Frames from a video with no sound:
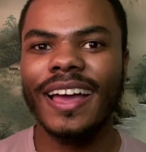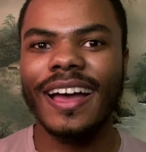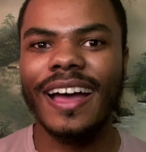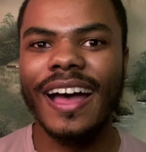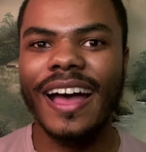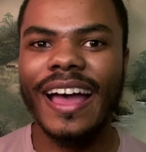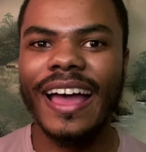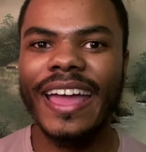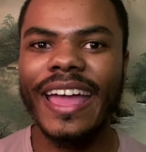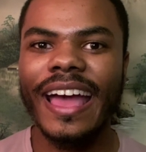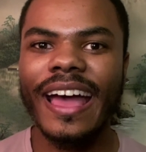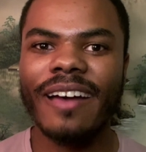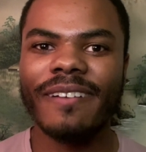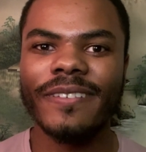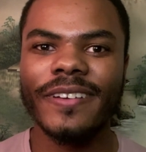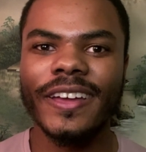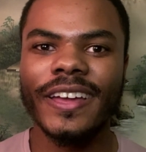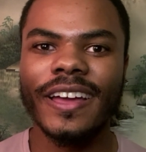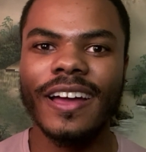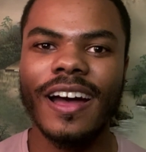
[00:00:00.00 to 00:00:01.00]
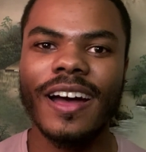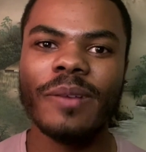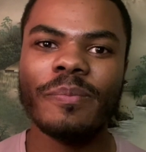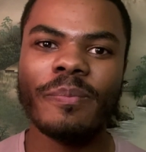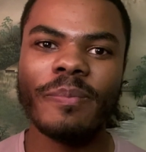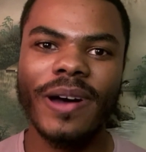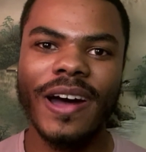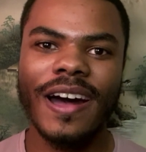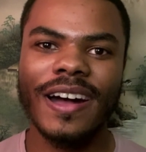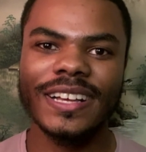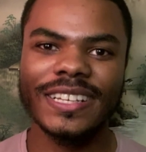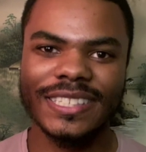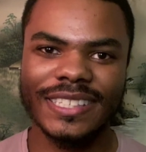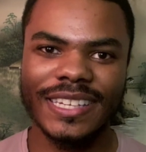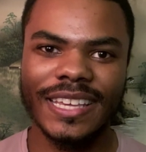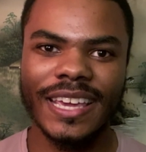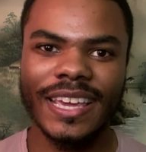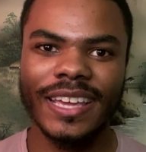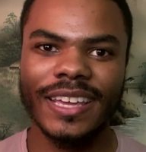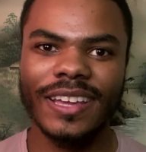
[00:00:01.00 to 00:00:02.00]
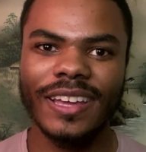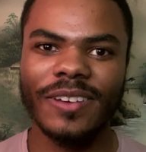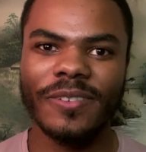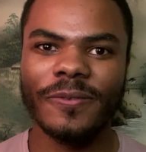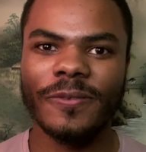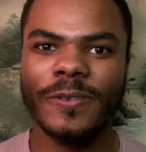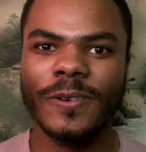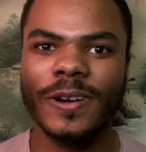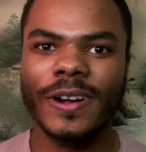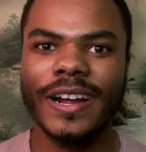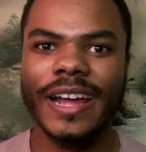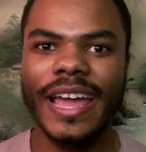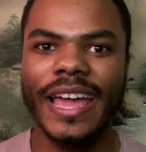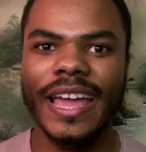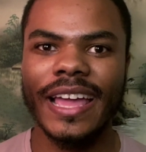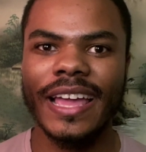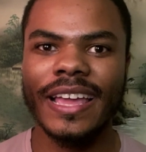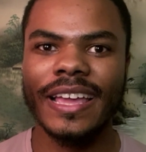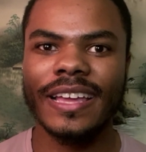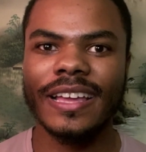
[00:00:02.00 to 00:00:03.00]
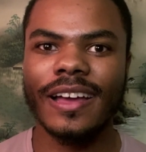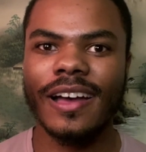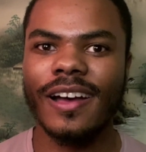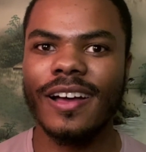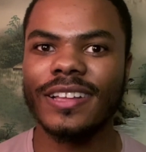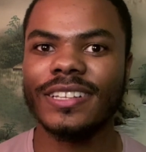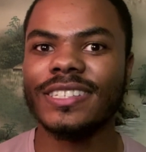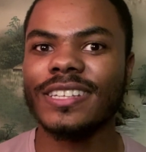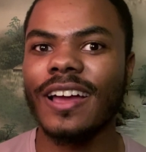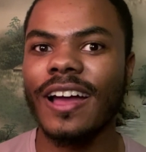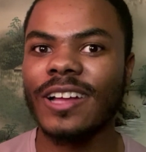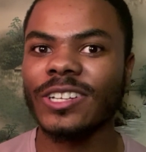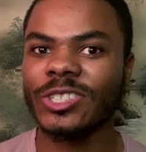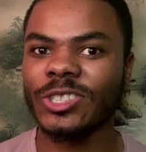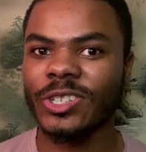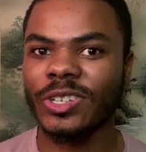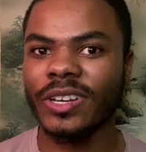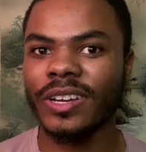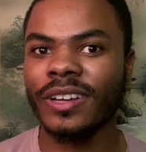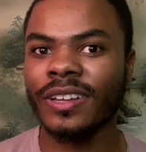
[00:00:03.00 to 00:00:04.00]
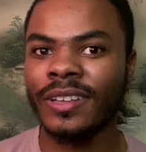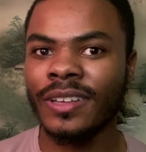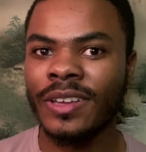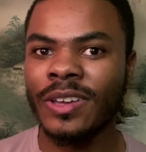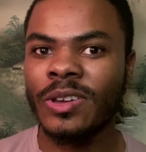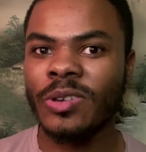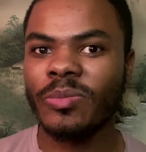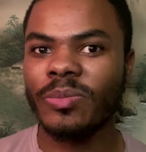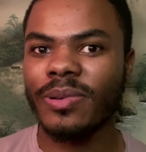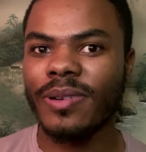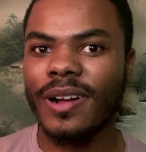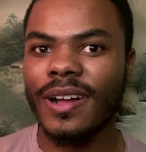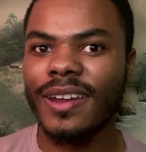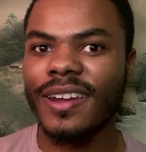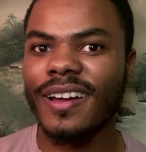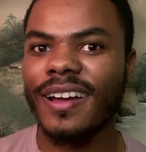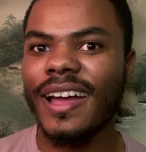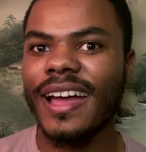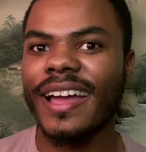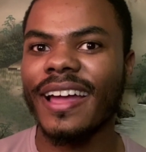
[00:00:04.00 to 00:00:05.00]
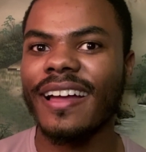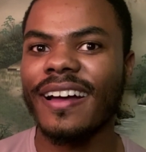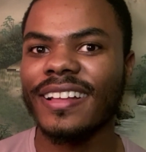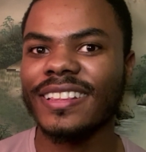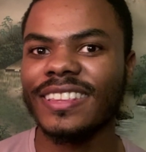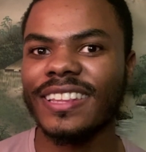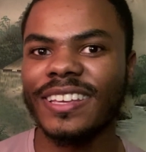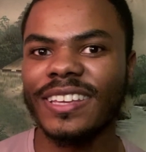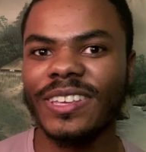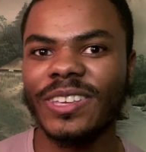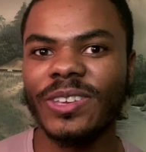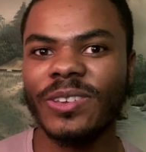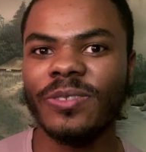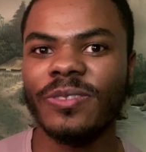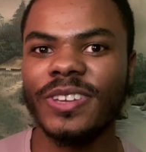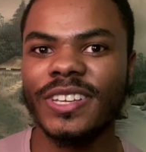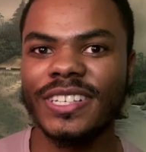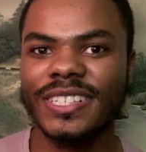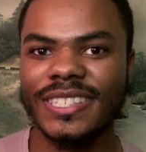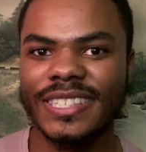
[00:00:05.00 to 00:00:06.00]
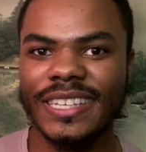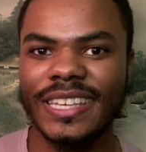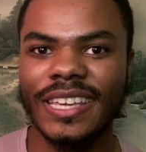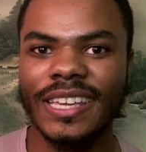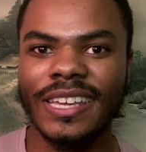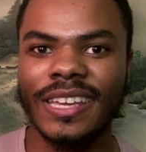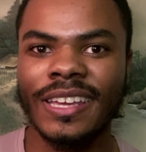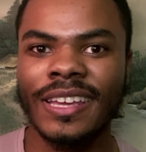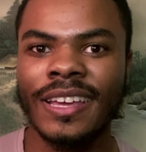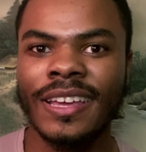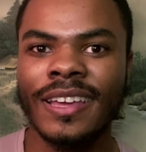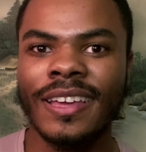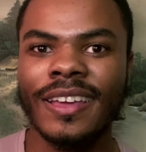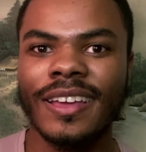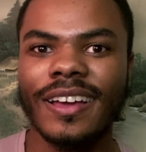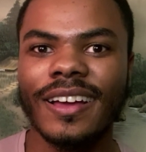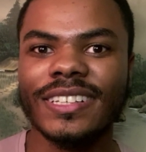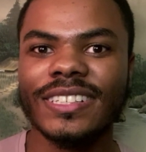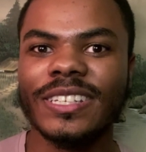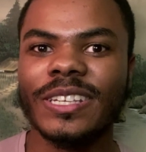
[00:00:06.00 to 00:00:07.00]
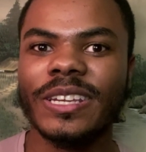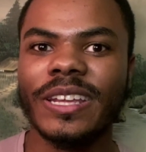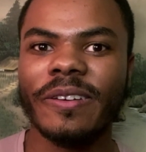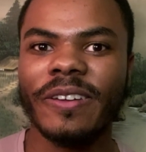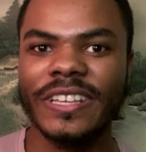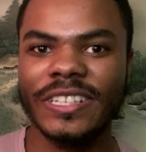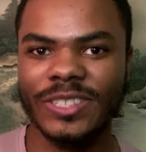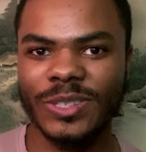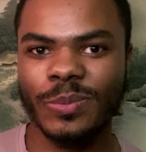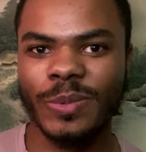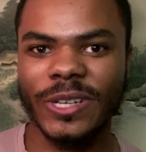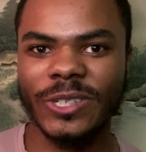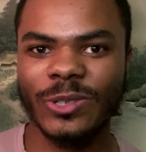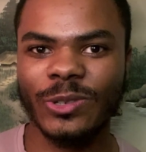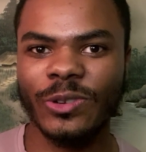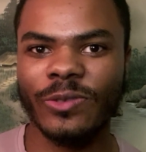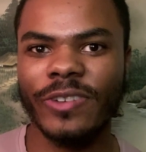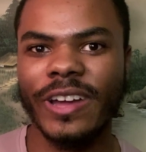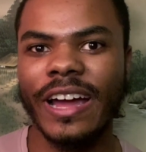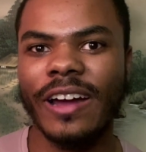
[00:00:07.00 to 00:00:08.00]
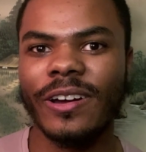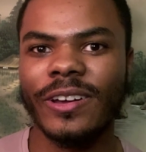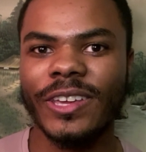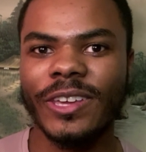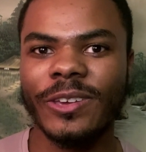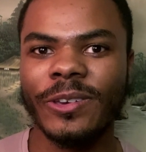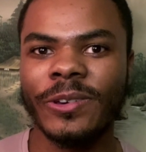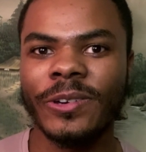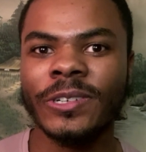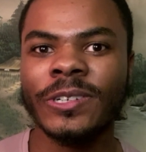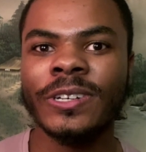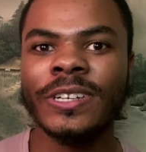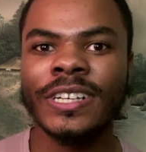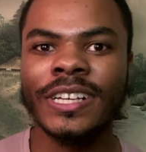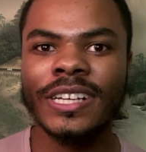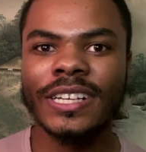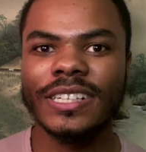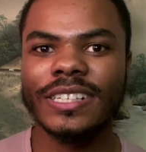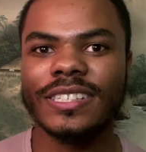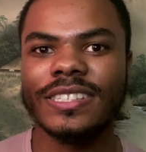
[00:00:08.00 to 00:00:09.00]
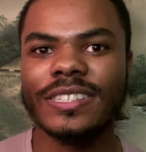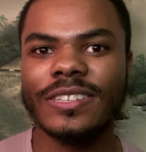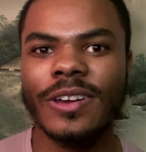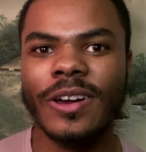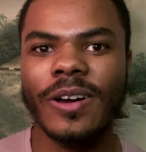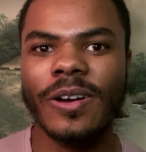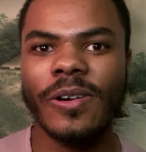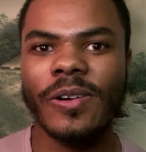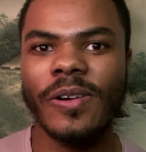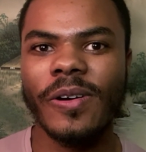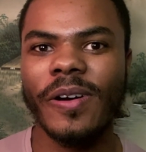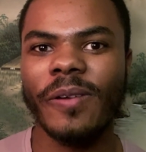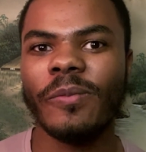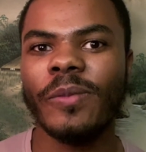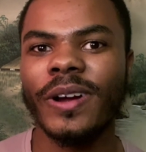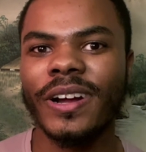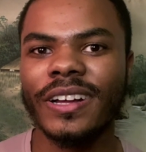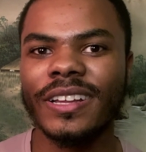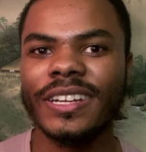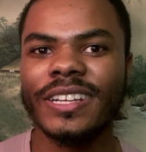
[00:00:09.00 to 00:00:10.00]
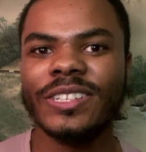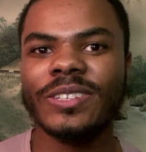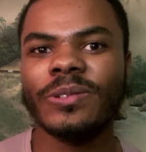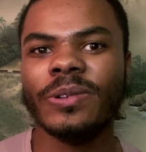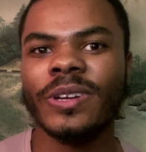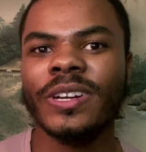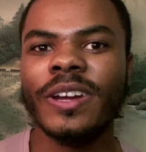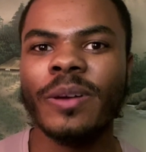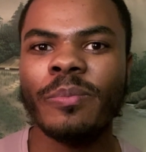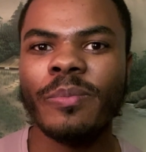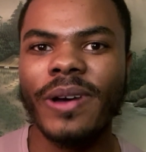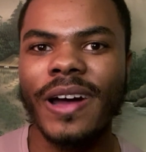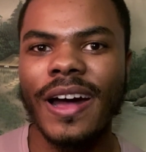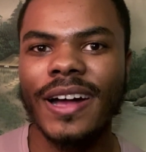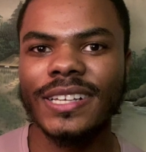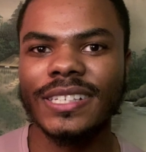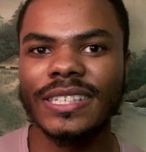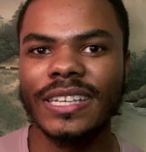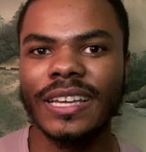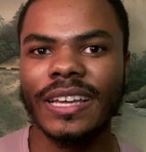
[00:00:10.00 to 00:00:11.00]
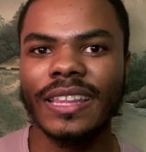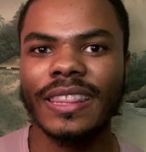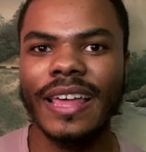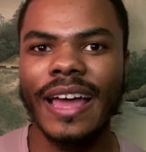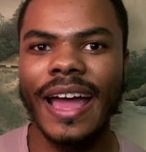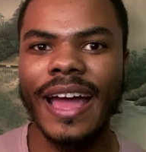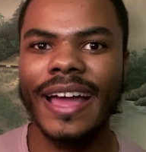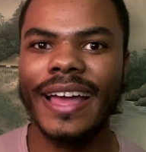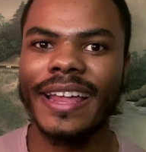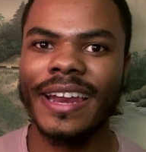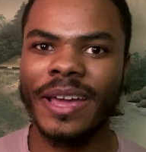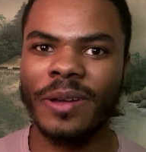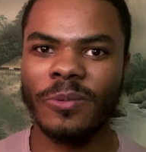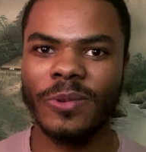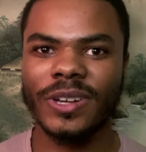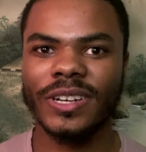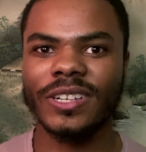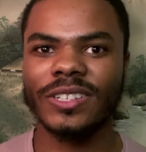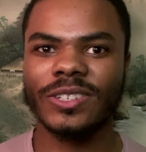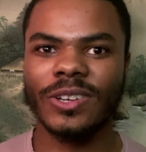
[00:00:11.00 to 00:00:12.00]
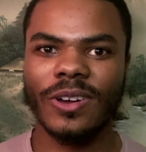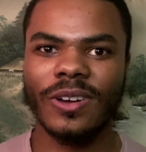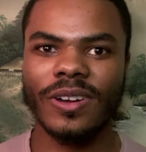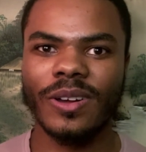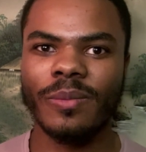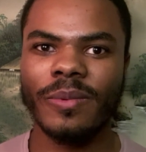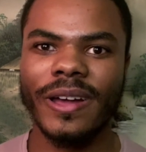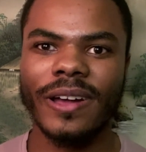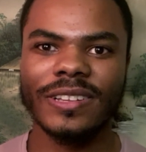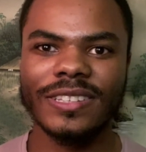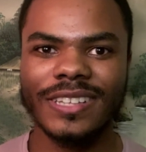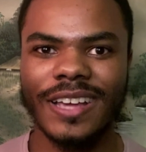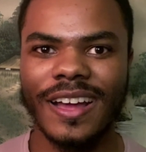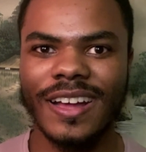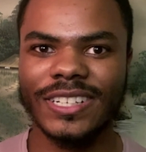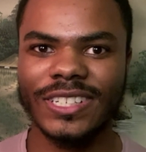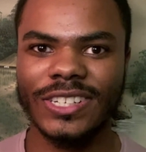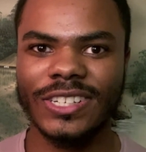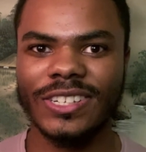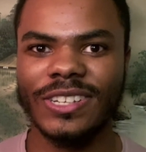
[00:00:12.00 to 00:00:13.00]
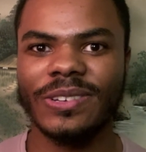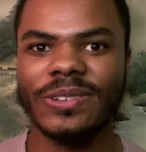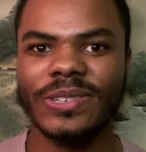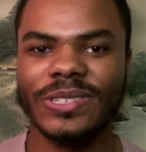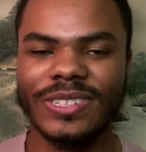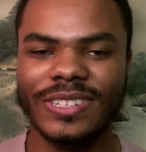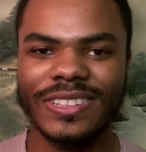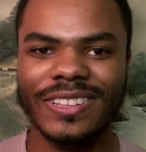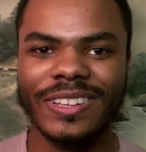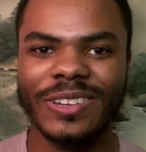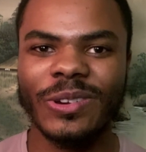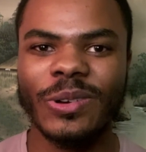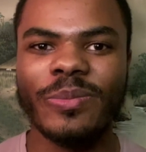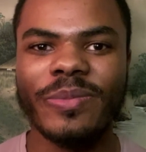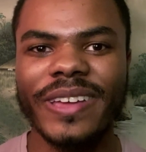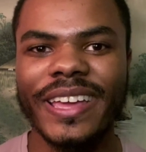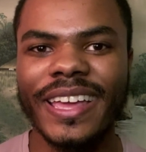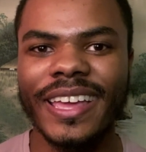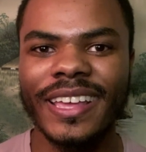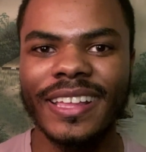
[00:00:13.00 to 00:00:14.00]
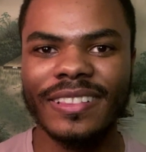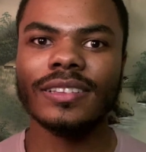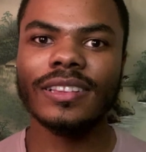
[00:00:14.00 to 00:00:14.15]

I have an unboxing for a Tatcha product. I got the QVC Today's Special Value, so we're gonna do an unboxing of that, and I want to talk about Tatcha deals a little bit.